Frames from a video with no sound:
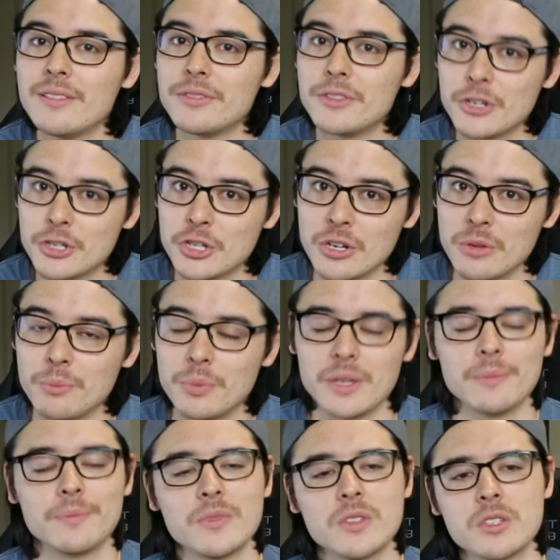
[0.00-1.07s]
There shouldn't be.
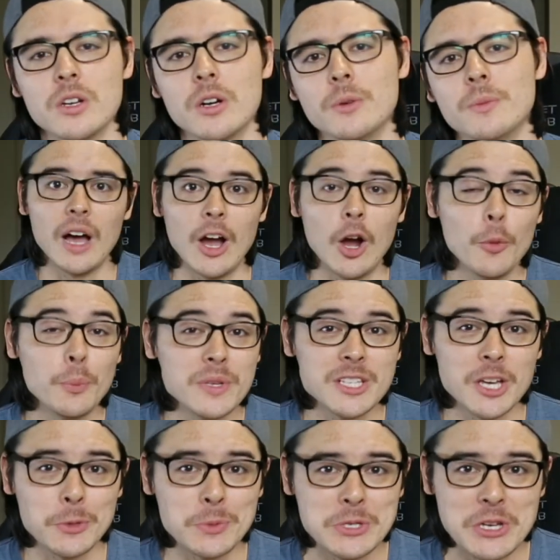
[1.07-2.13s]
So I hope this
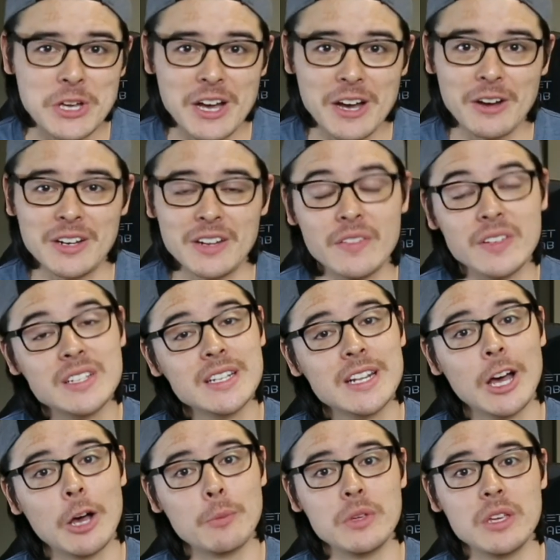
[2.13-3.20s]
helps you out, and if it did
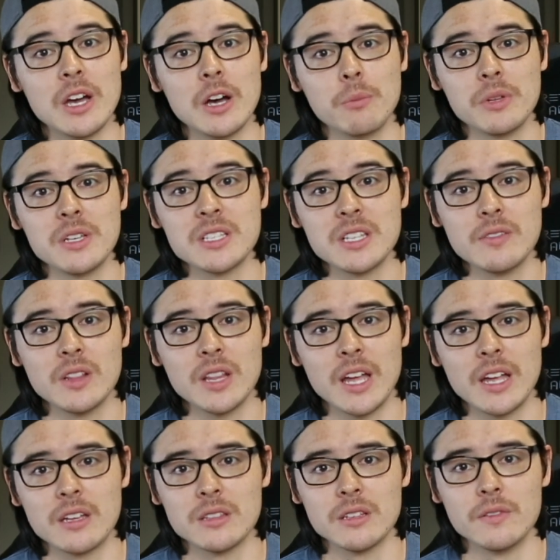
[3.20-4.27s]
help you out, please leave a
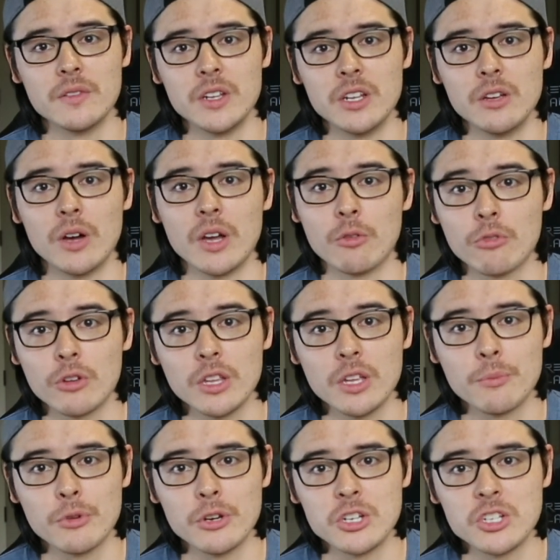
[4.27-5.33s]
like on the video. I really
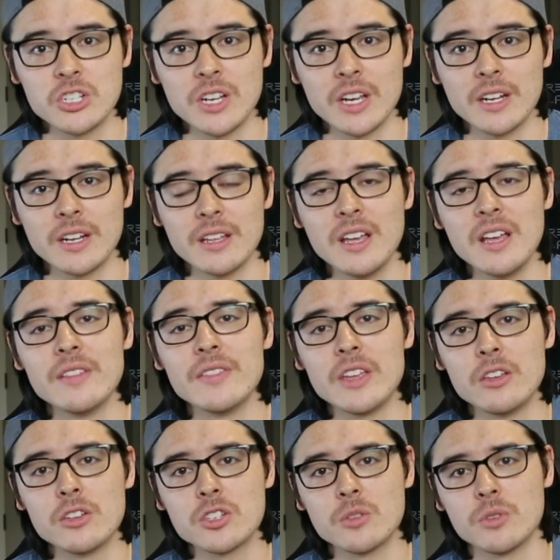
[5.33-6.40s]
appreciate it.
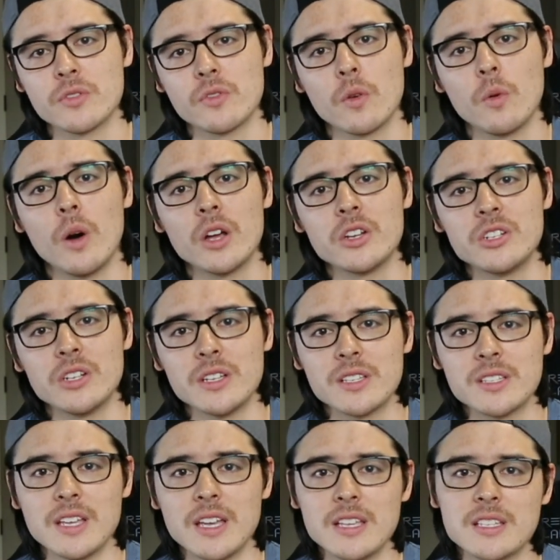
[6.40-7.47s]
Thank you so much for watching.
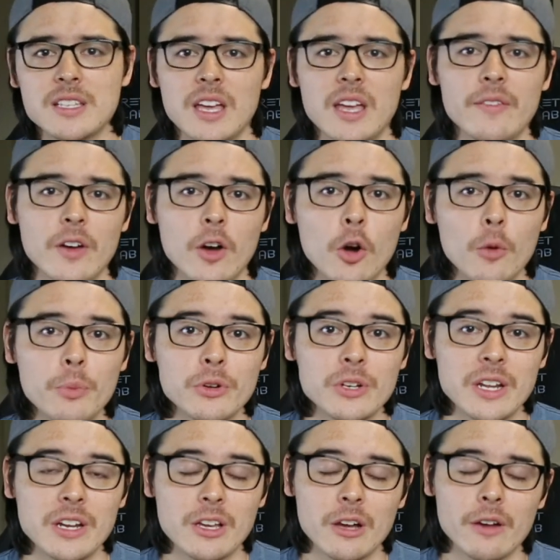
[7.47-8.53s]
Stay safe. I hope your
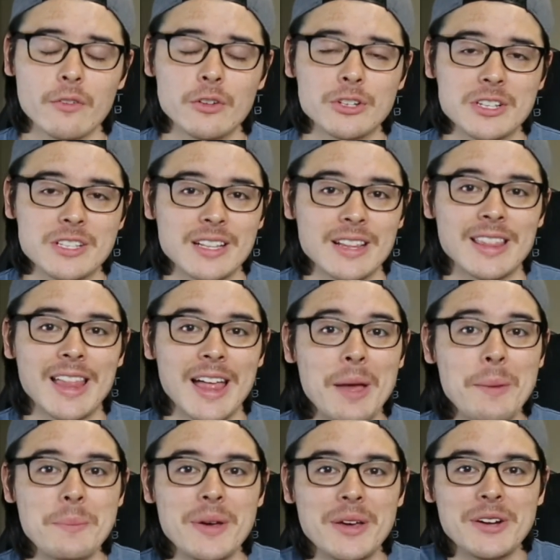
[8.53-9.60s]
data coverage gets a
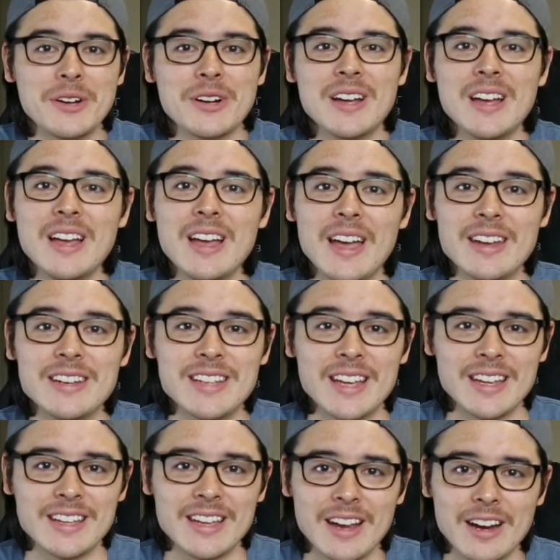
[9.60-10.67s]
lot better, and
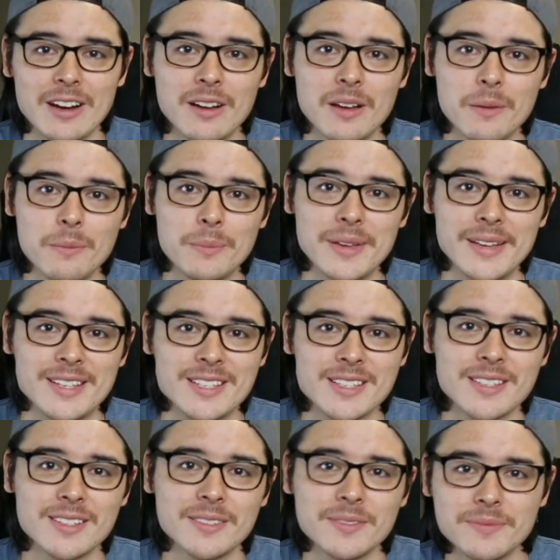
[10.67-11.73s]
take care.
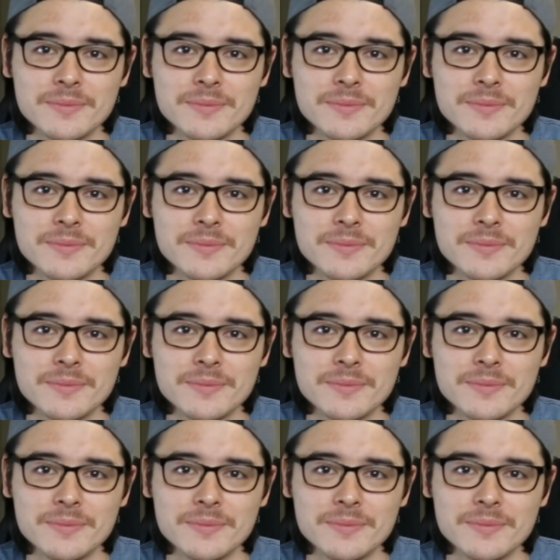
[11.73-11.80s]
Peace.